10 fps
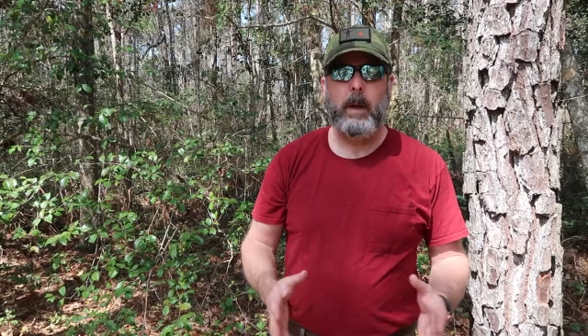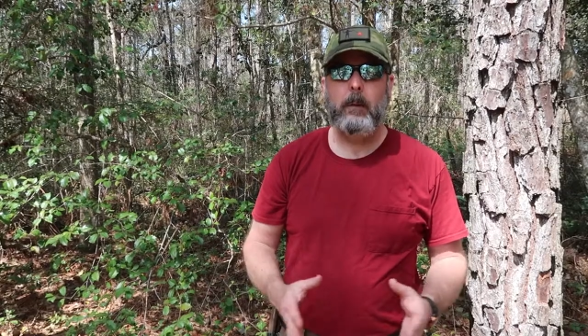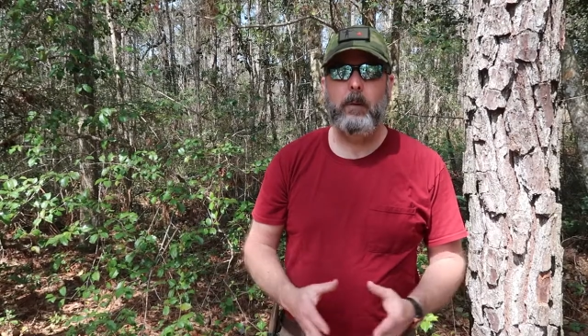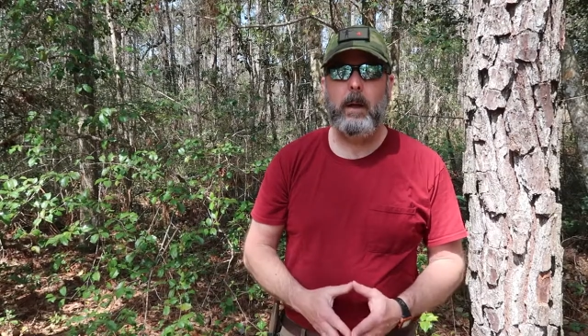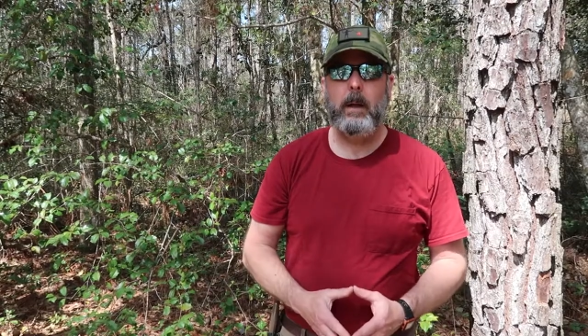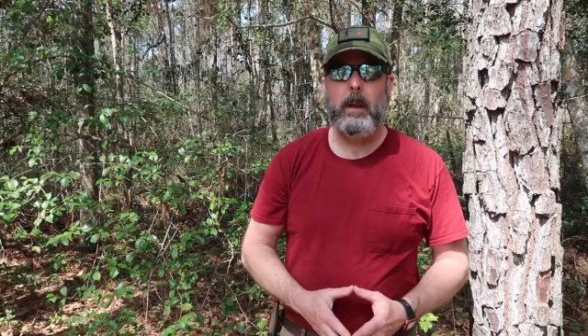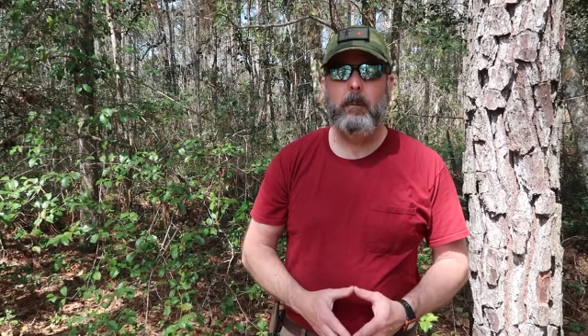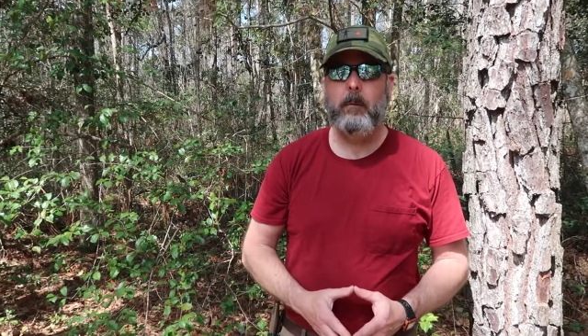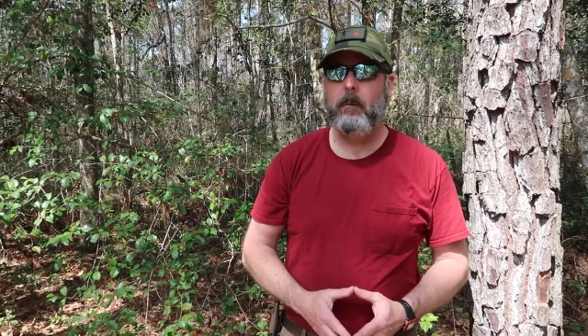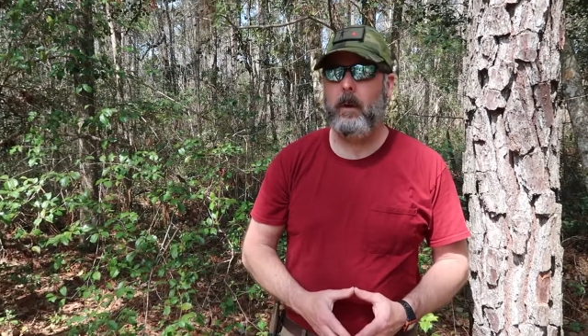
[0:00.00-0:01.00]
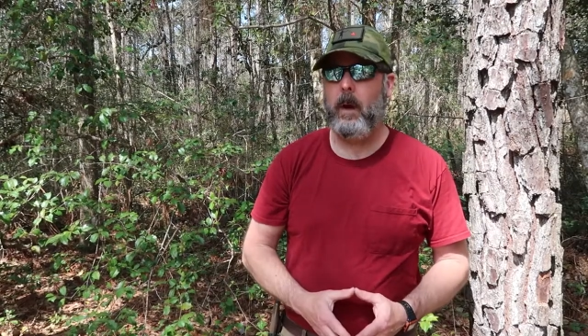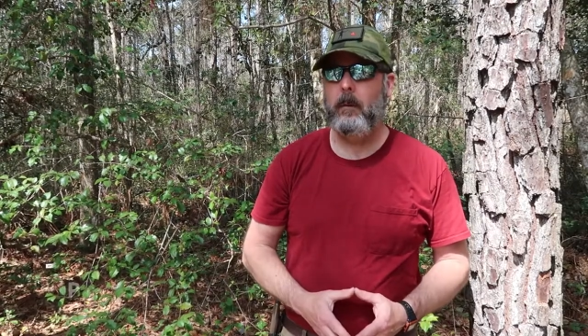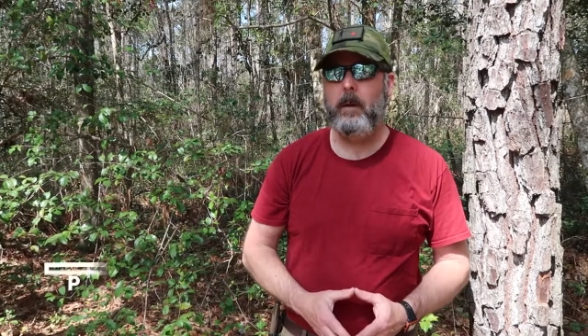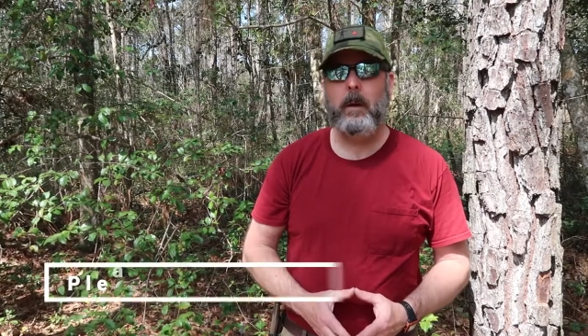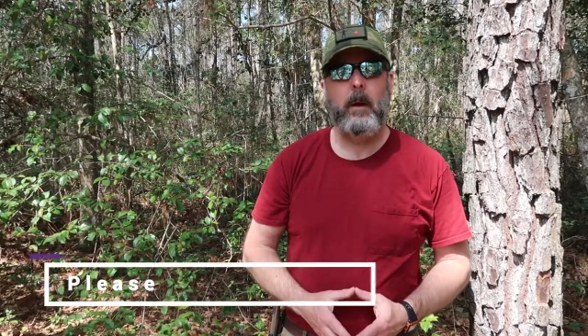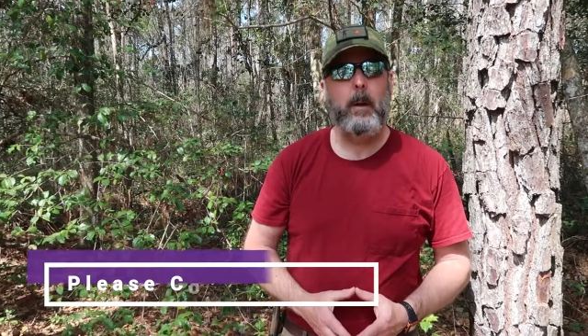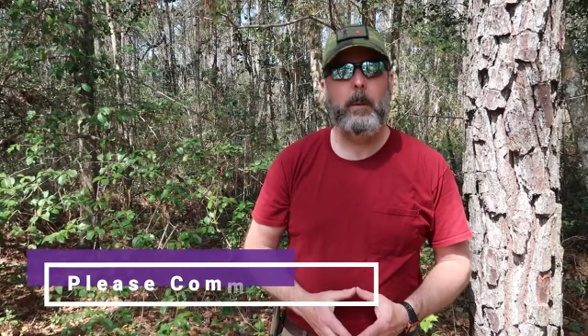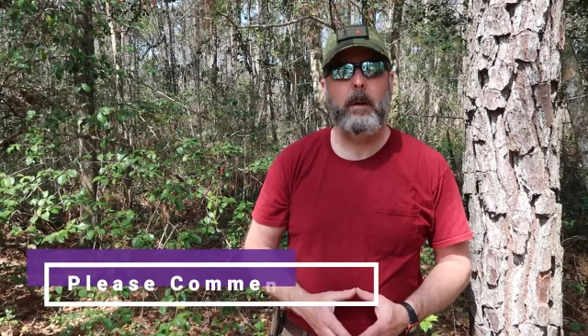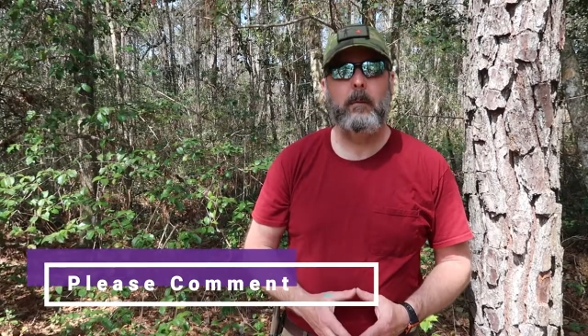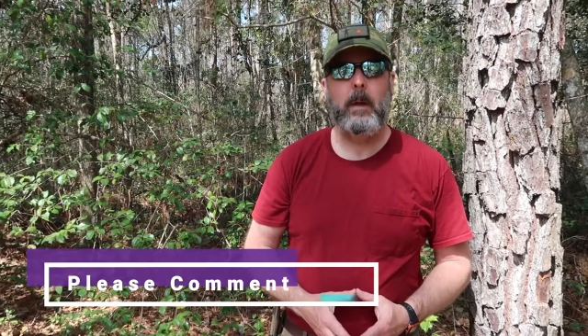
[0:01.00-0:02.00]
I'll try to keep this content
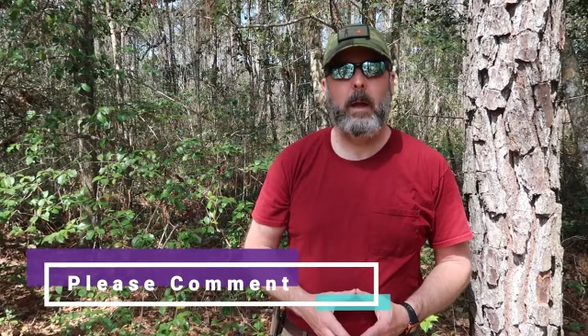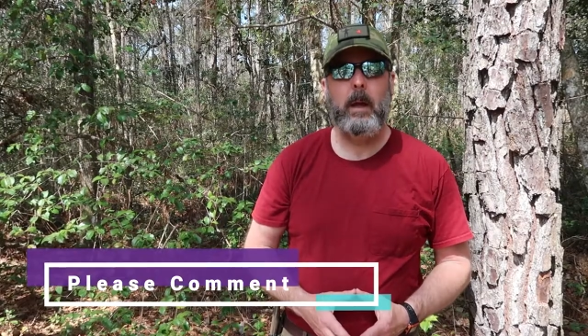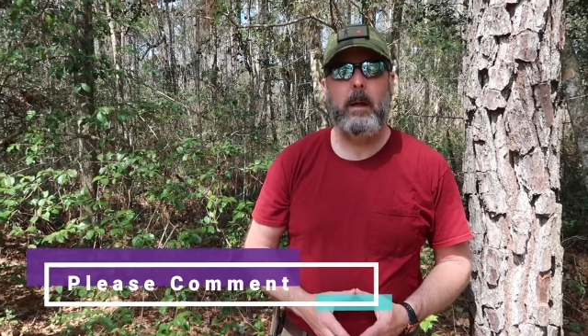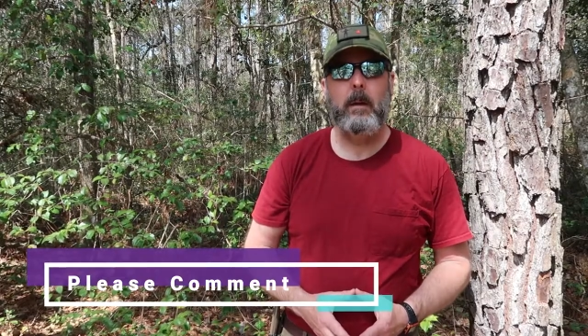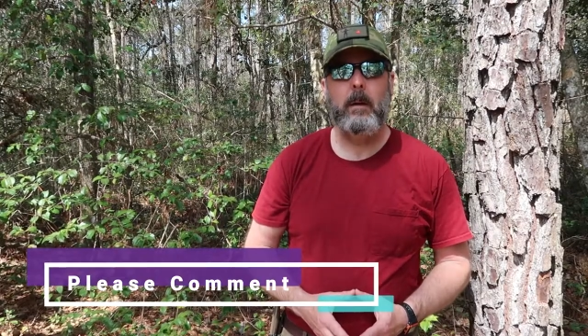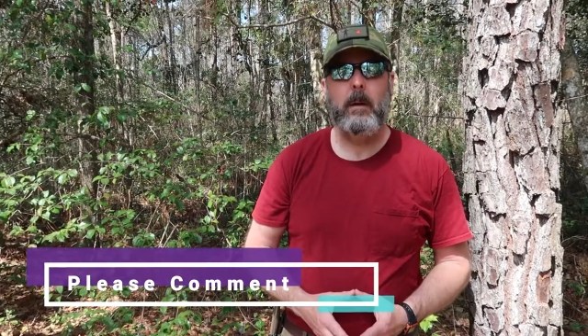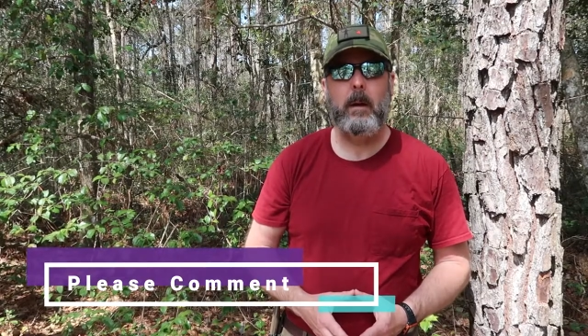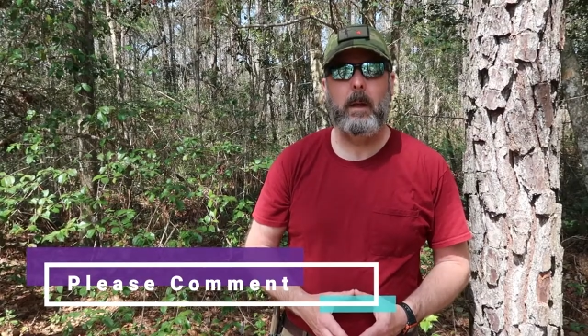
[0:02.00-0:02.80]
coming as I can.